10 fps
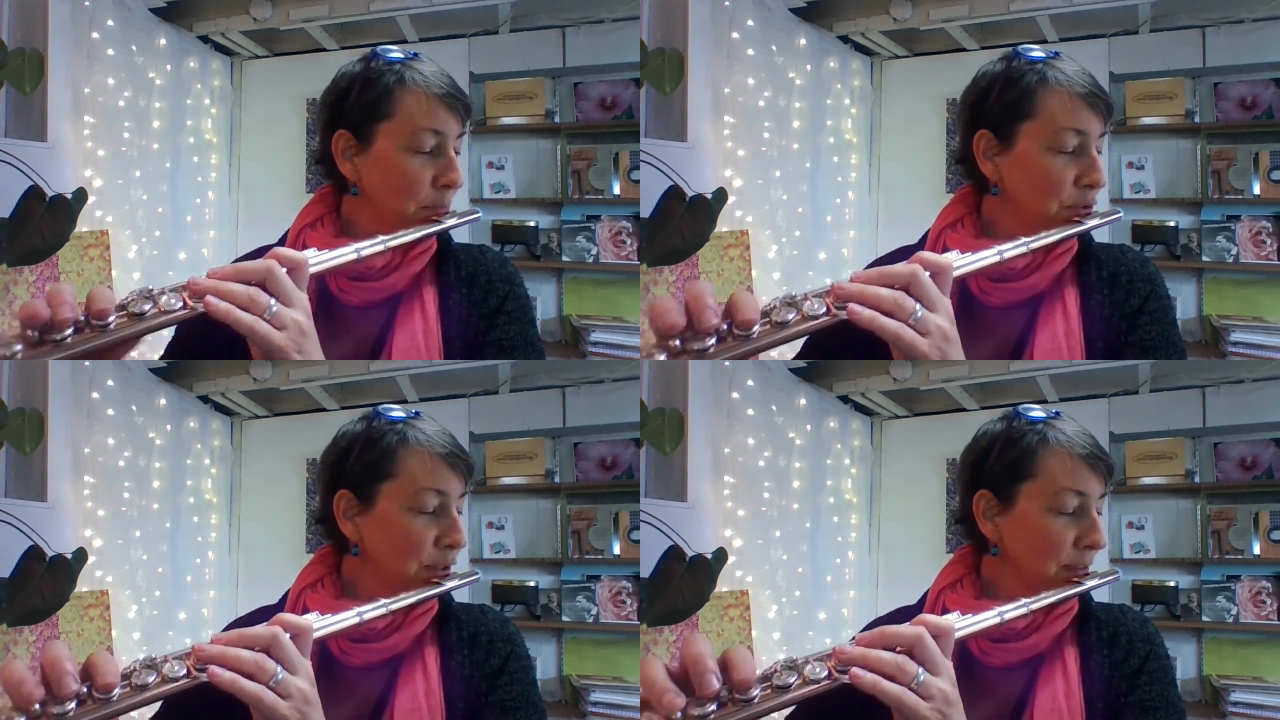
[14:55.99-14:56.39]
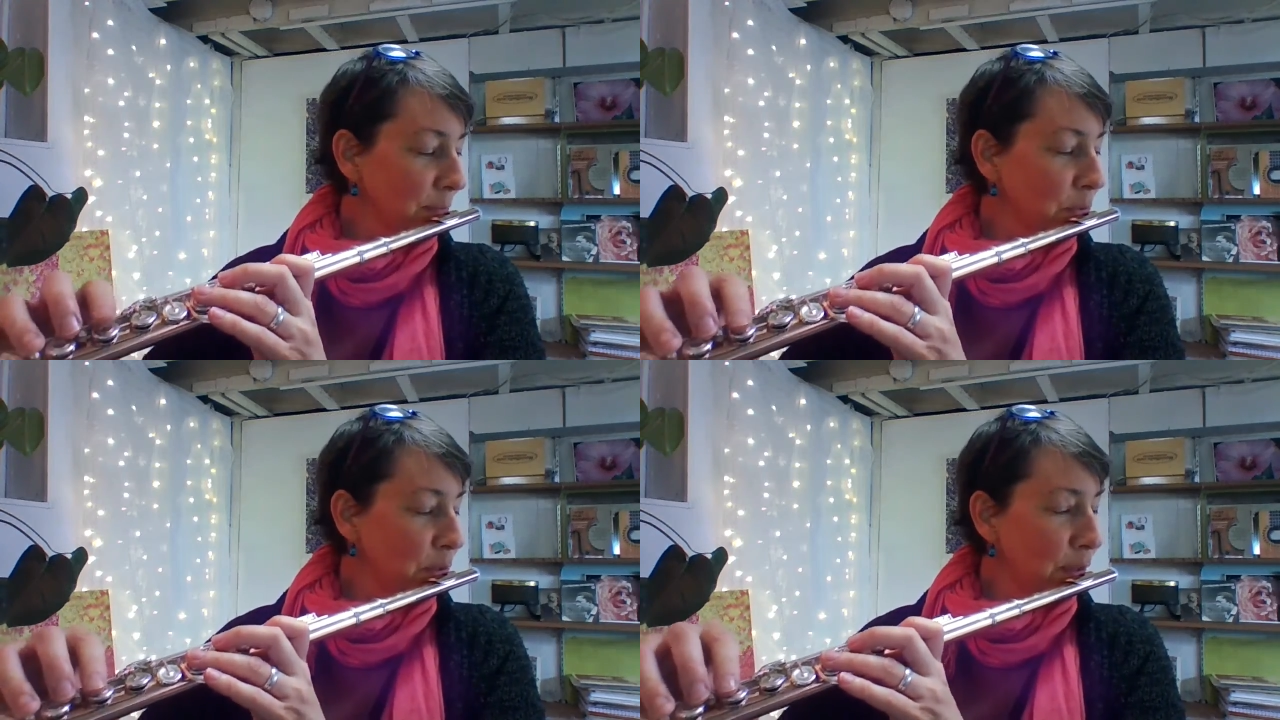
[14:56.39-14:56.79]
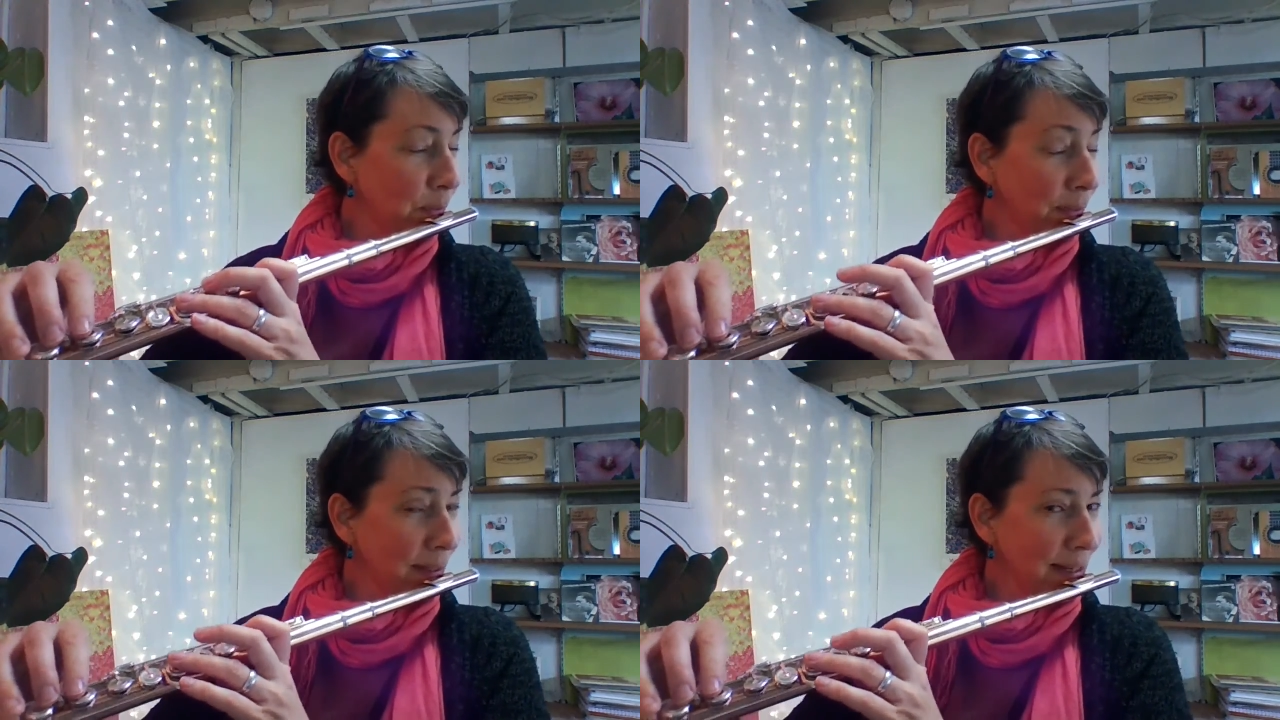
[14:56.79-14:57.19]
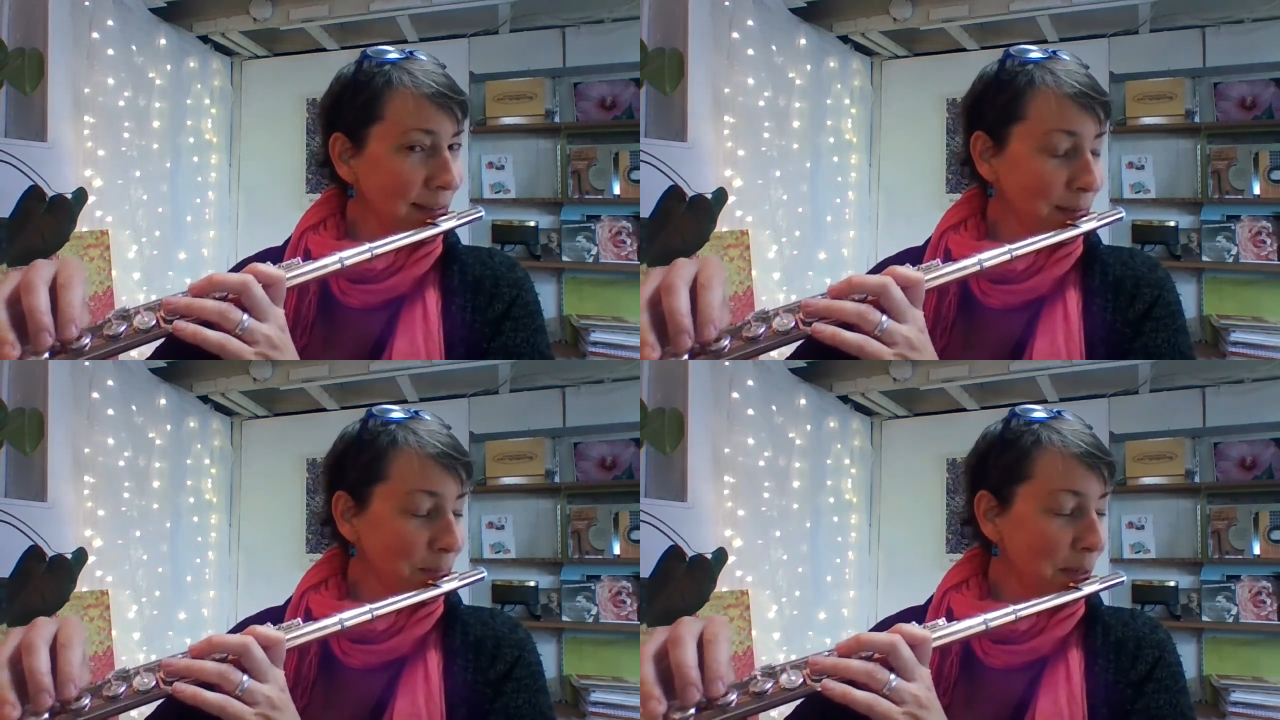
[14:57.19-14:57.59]
sure it's more
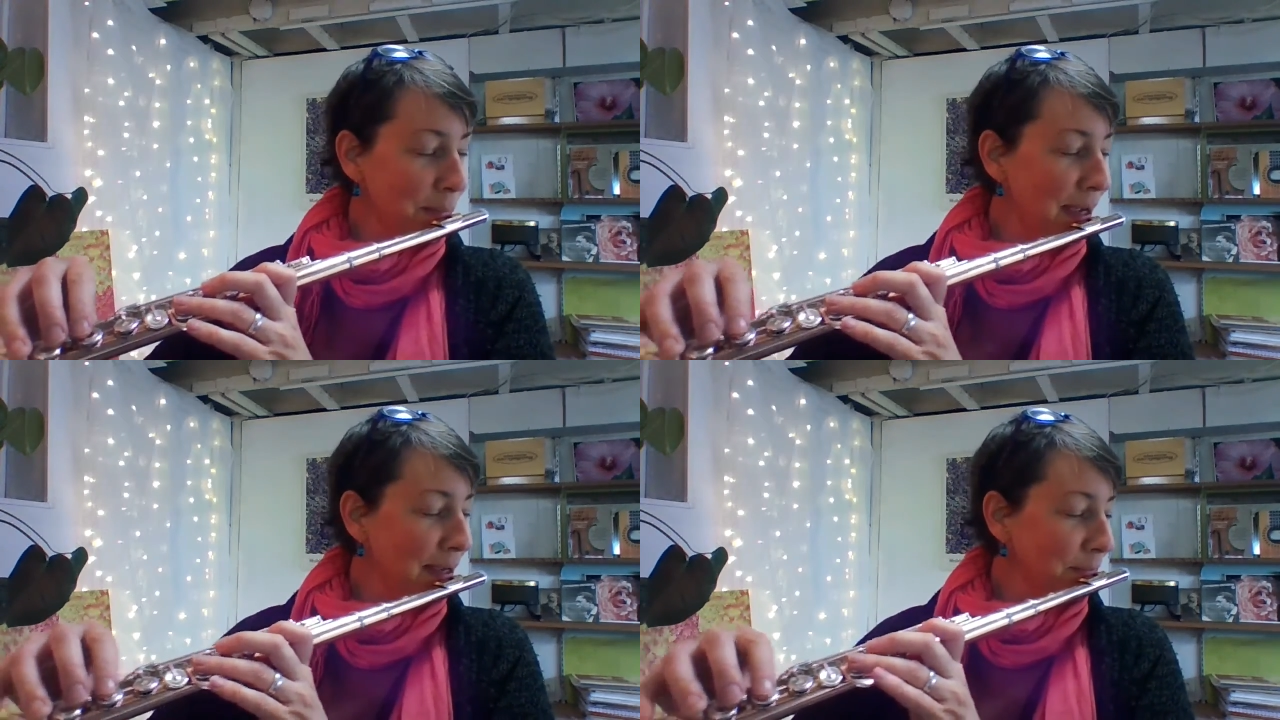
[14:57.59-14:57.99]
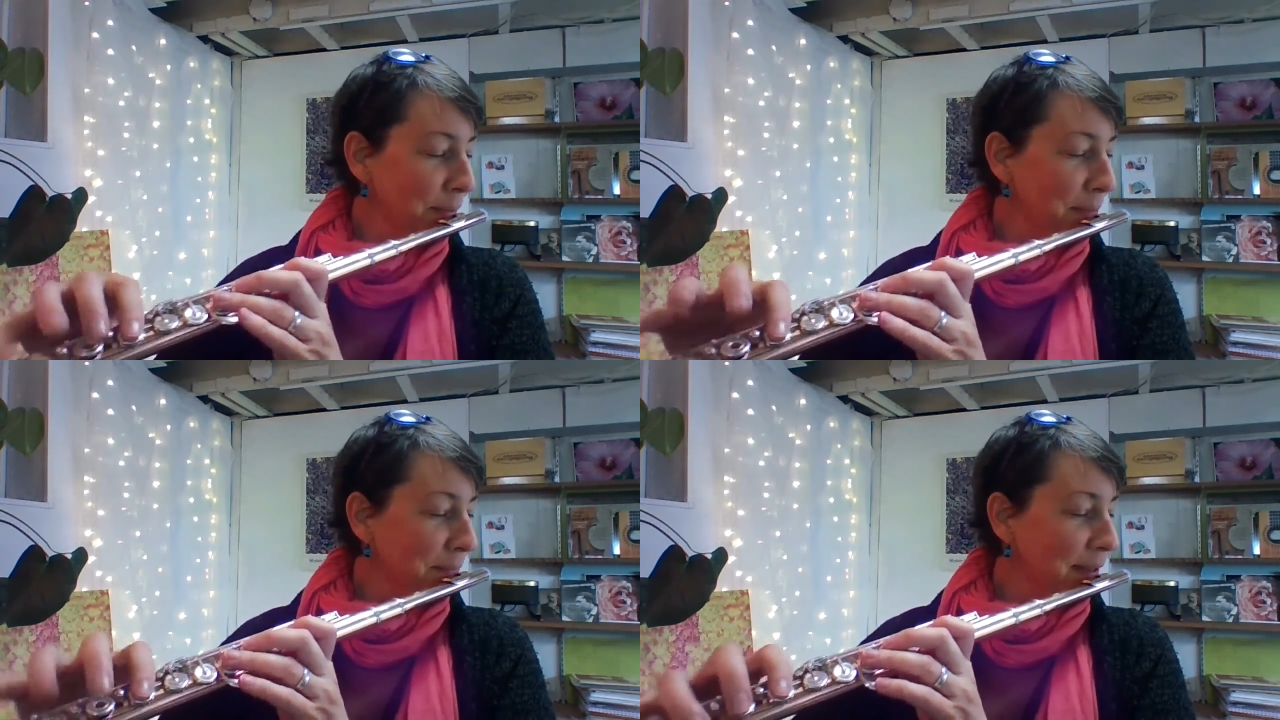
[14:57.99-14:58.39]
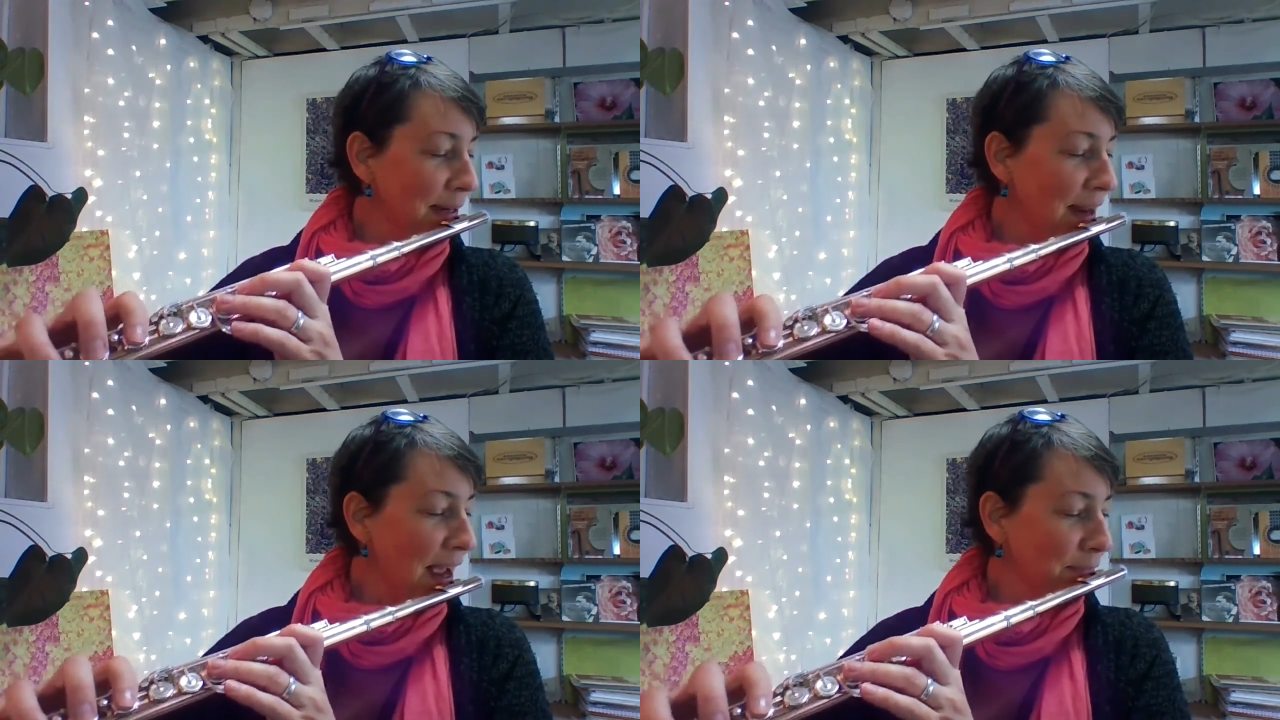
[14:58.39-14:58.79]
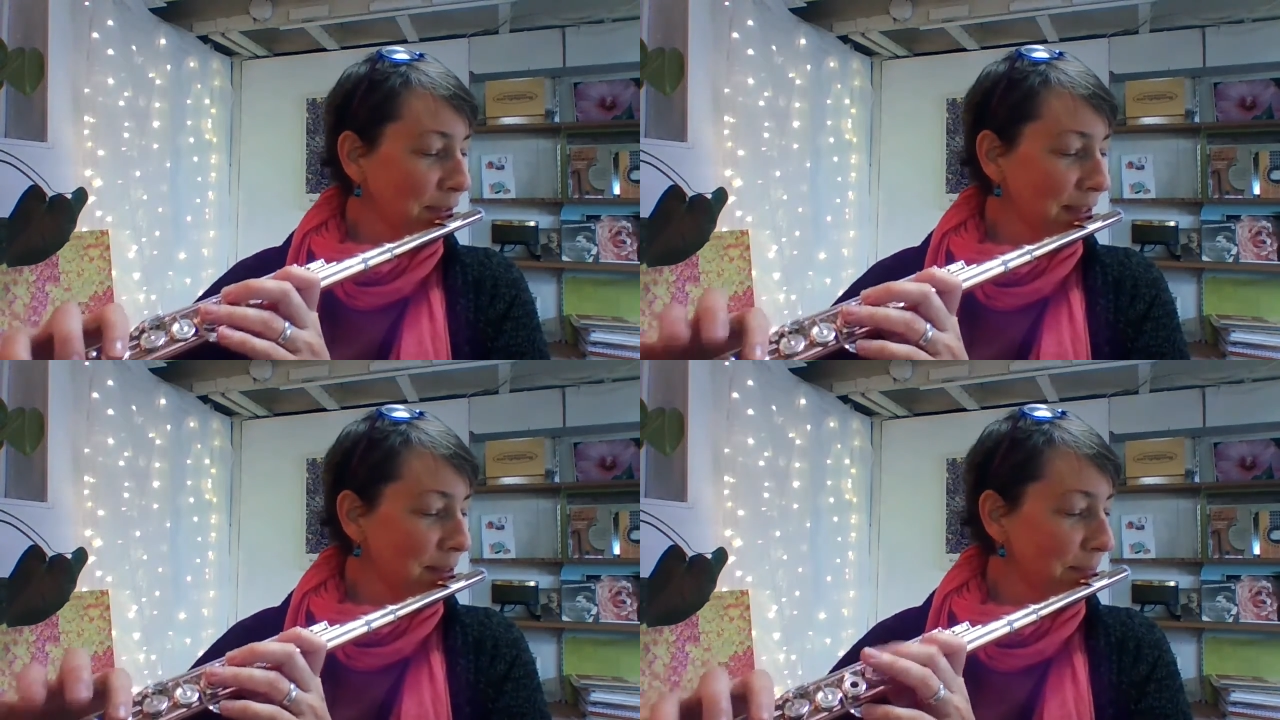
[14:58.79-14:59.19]
organized in my mind when I'm playing everything,